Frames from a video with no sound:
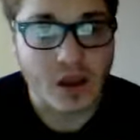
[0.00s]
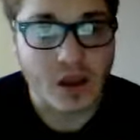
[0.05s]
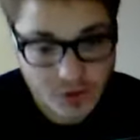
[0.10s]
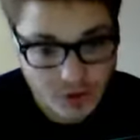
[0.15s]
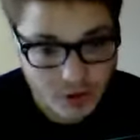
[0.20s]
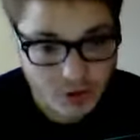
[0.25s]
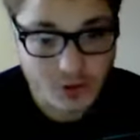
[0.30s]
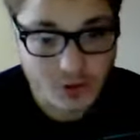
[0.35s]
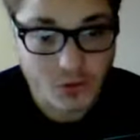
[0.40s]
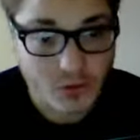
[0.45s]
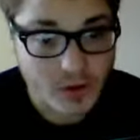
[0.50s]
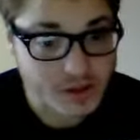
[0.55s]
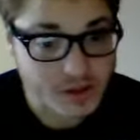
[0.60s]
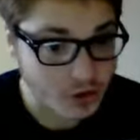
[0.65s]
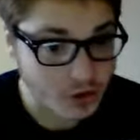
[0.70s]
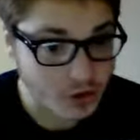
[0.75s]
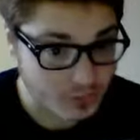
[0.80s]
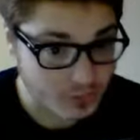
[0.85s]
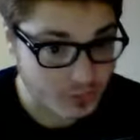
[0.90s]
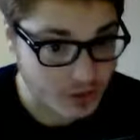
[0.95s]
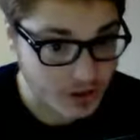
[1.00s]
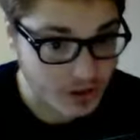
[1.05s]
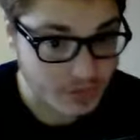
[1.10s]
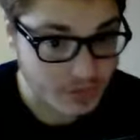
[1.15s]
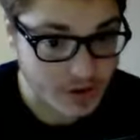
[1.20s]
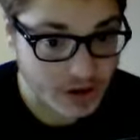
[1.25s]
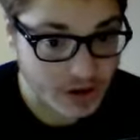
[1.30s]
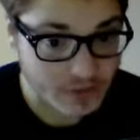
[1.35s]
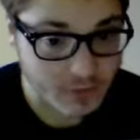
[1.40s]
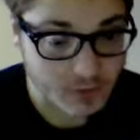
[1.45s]
They're the ones who don't believe
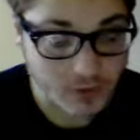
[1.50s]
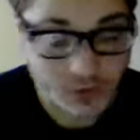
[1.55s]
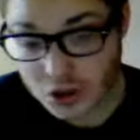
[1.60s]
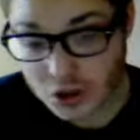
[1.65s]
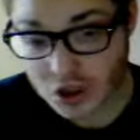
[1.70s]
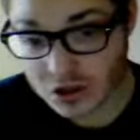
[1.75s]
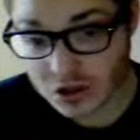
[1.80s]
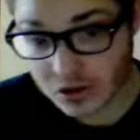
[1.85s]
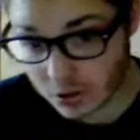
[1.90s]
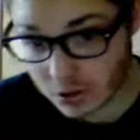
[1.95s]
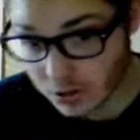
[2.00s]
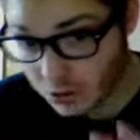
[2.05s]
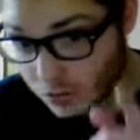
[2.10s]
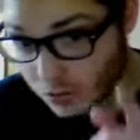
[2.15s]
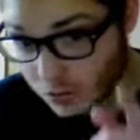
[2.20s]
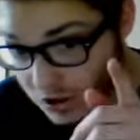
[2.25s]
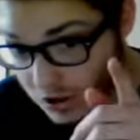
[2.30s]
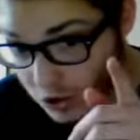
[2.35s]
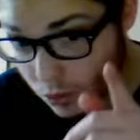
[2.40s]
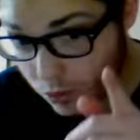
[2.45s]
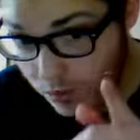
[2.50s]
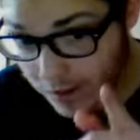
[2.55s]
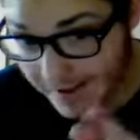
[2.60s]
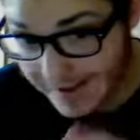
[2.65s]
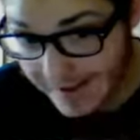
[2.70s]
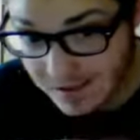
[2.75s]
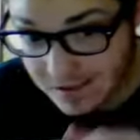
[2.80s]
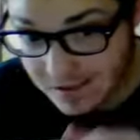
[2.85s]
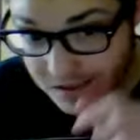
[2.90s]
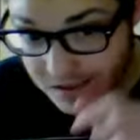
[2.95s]
in evolution. They're the ones who are
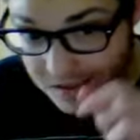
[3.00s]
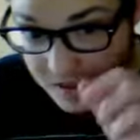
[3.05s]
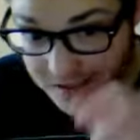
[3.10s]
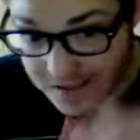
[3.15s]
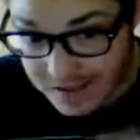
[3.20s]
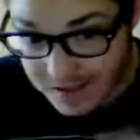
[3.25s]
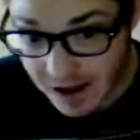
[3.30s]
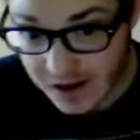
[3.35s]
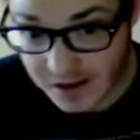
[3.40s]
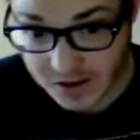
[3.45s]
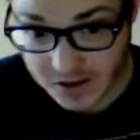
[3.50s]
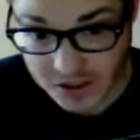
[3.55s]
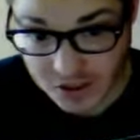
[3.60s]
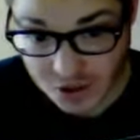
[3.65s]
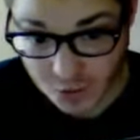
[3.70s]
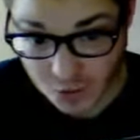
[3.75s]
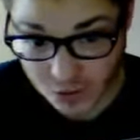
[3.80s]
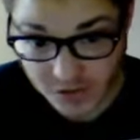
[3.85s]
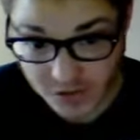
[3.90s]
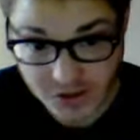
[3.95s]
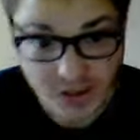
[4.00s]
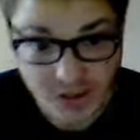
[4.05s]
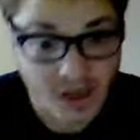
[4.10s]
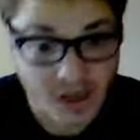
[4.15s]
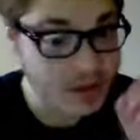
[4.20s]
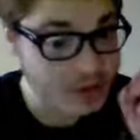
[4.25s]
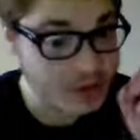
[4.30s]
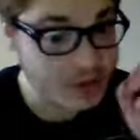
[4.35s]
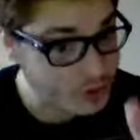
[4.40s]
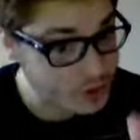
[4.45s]
against dinosaurs.
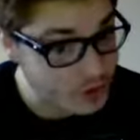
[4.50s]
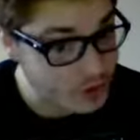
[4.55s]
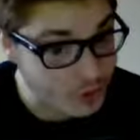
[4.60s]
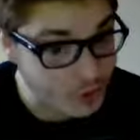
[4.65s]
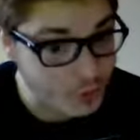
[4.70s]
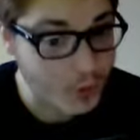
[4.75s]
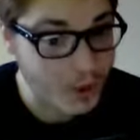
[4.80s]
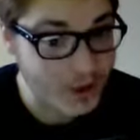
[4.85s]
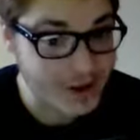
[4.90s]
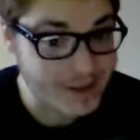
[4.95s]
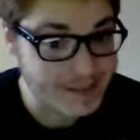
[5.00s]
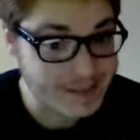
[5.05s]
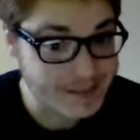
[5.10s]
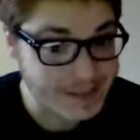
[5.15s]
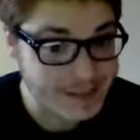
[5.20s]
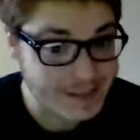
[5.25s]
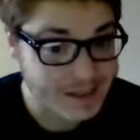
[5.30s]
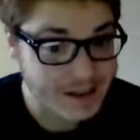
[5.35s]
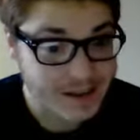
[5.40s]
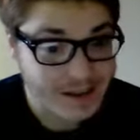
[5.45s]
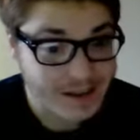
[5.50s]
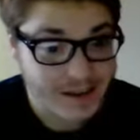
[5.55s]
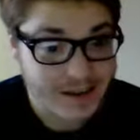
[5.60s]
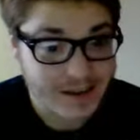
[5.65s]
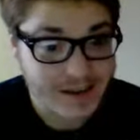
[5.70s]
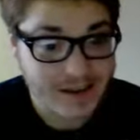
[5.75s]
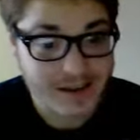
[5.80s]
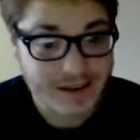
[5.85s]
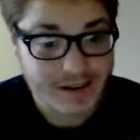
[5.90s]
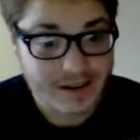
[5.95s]
They're the ones
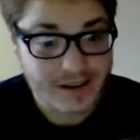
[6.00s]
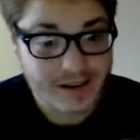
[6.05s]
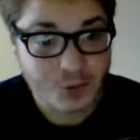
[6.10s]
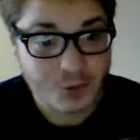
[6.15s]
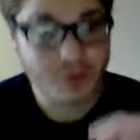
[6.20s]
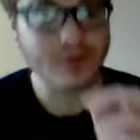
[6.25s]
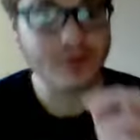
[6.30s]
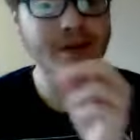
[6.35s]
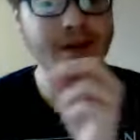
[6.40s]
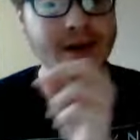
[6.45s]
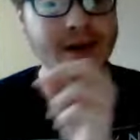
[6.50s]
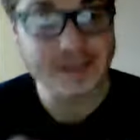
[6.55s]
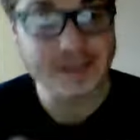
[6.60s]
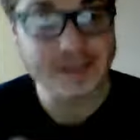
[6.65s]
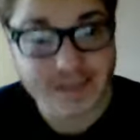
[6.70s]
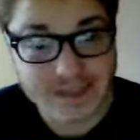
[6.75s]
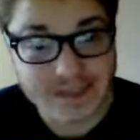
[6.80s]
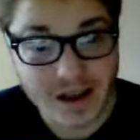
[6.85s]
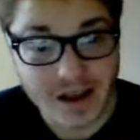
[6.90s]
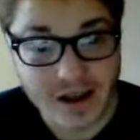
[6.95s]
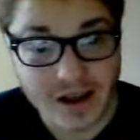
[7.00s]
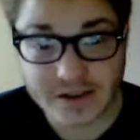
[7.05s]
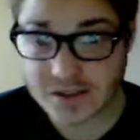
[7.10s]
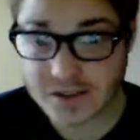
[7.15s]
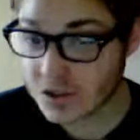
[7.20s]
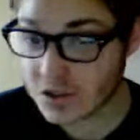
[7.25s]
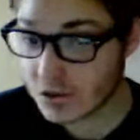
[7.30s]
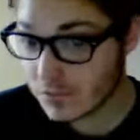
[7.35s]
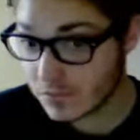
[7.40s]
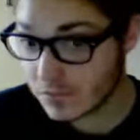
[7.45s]
who are against
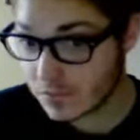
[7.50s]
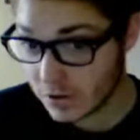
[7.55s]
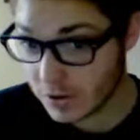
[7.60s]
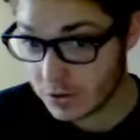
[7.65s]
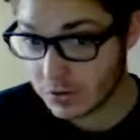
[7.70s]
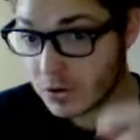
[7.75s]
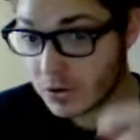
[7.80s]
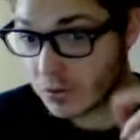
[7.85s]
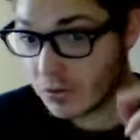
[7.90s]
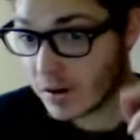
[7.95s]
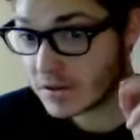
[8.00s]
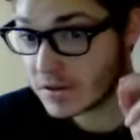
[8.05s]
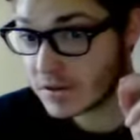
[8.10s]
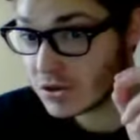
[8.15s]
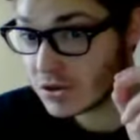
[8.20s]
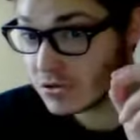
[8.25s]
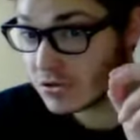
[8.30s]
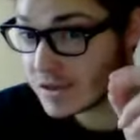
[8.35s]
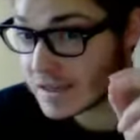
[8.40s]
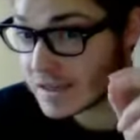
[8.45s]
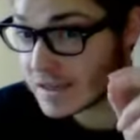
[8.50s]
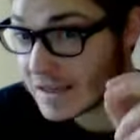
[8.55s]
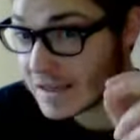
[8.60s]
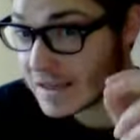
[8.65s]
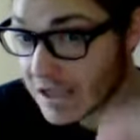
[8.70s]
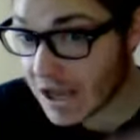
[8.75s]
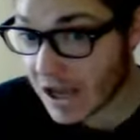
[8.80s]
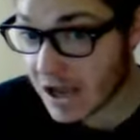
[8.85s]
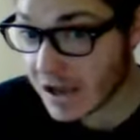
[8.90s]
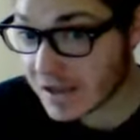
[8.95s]
science. They're the ones who say
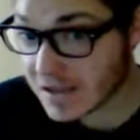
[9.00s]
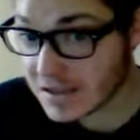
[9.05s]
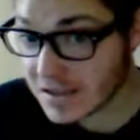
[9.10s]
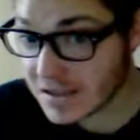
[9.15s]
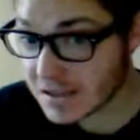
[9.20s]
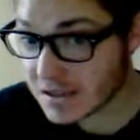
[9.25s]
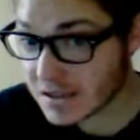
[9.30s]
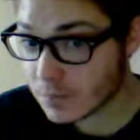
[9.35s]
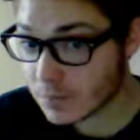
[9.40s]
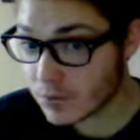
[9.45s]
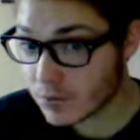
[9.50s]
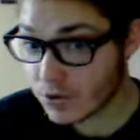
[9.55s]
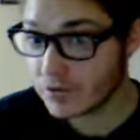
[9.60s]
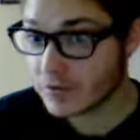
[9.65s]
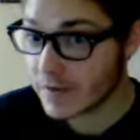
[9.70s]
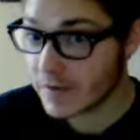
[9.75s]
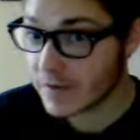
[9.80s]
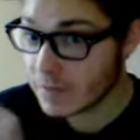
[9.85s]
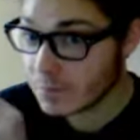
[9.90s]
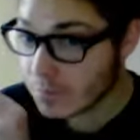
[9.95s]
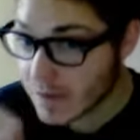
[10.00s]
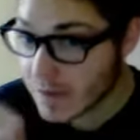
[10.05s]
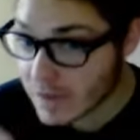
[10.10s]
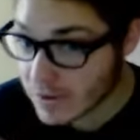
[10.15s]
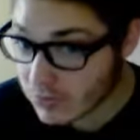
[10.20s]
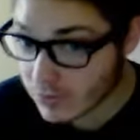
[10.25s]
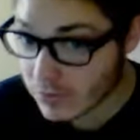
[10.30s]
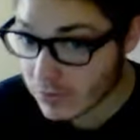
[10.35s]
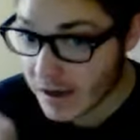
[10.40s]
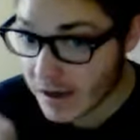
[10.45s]
science isn't proven,
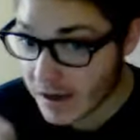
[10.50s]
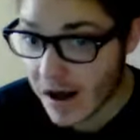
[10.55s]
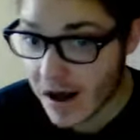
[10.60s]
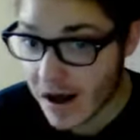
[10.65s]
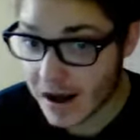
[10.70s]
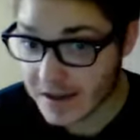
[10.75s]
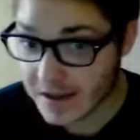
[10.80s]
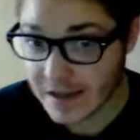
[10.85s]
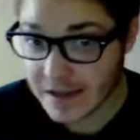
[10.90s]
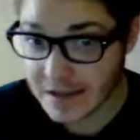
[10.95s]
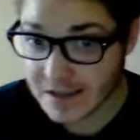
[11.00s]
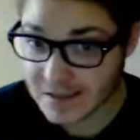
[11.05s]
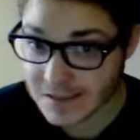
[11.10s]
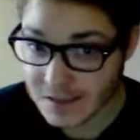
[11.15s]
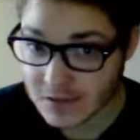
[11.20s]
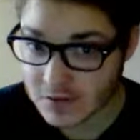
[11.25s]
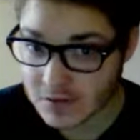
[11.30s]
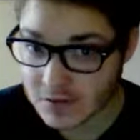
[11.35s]
but God is.